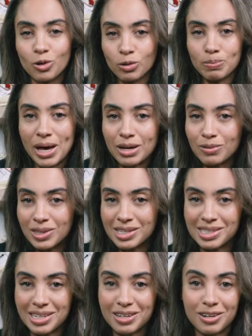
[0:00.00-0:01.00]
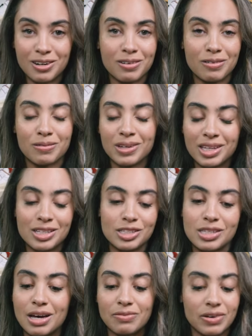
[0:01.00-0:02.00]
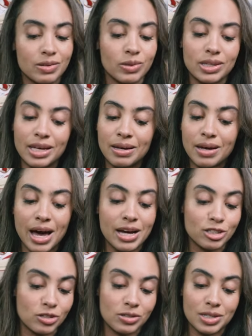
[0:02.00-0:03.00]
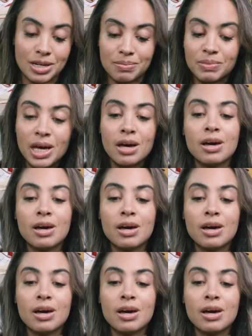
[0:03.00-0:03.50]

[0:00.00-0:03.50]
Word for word: hold back with this sneaker. Really just have fun with it. I sure did.